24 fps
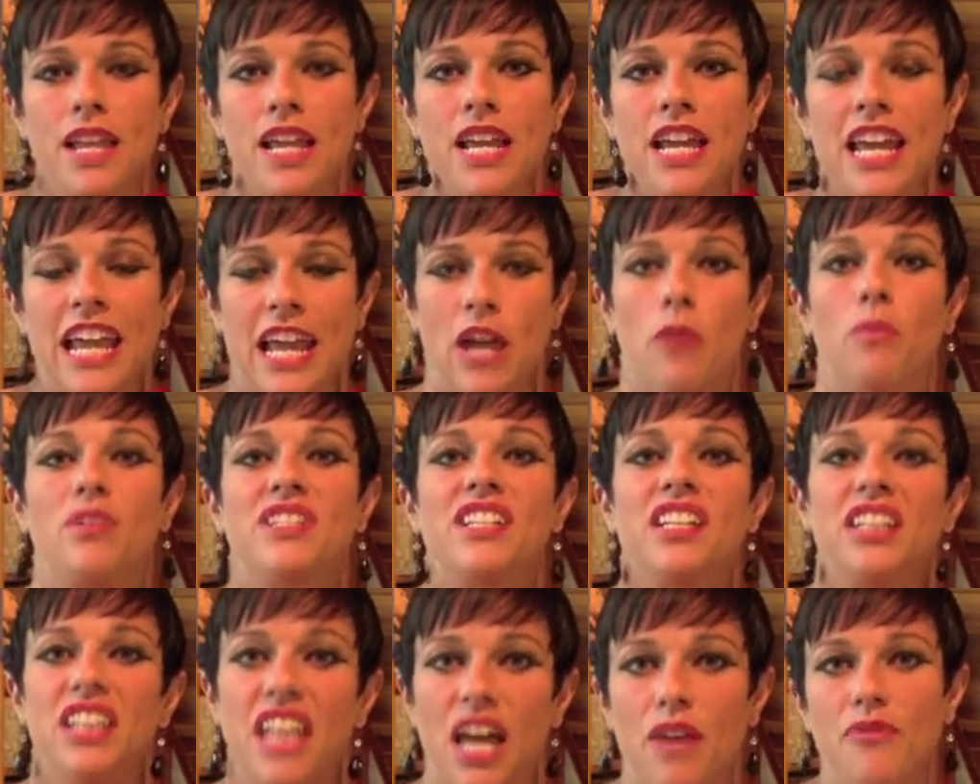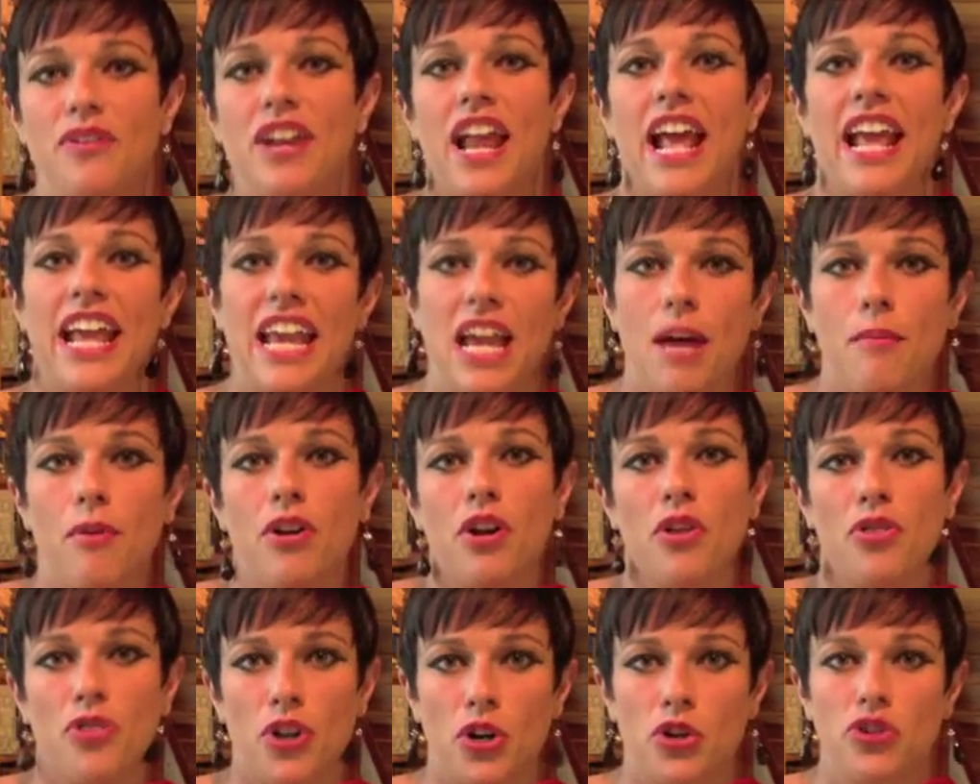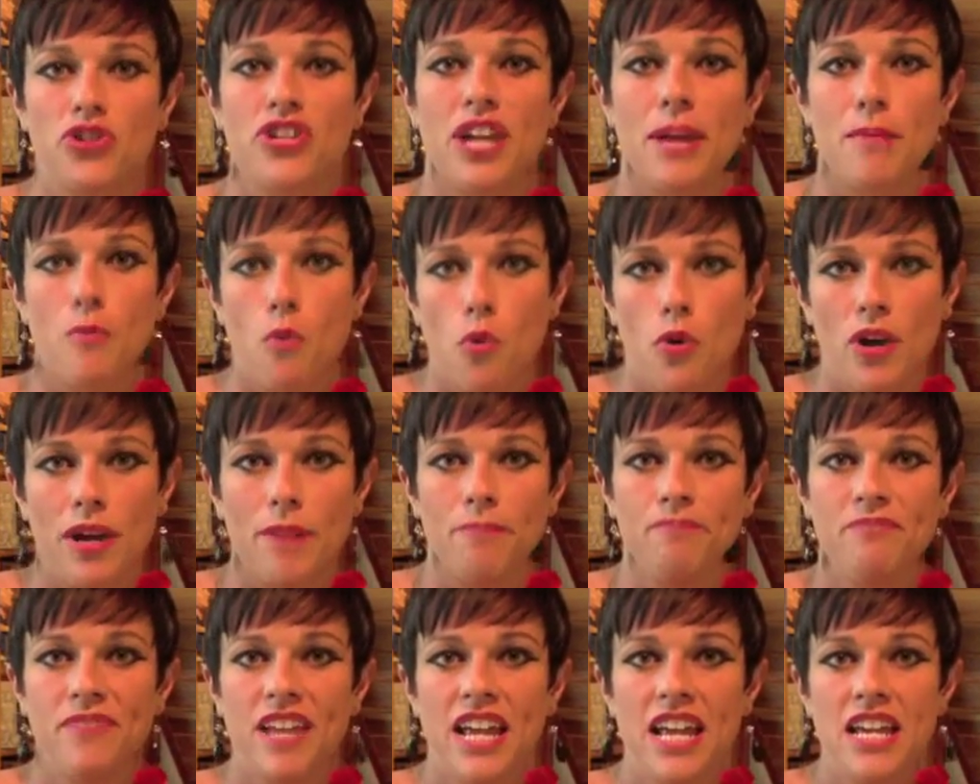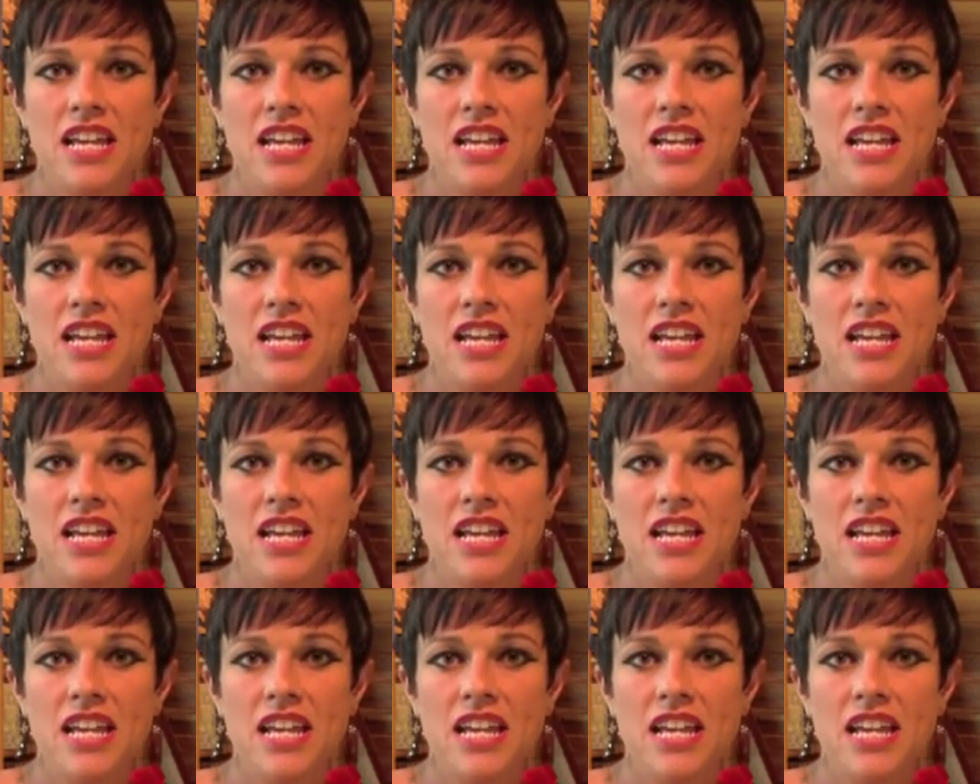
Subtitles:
It was 11 a.m. on a Thursday morning.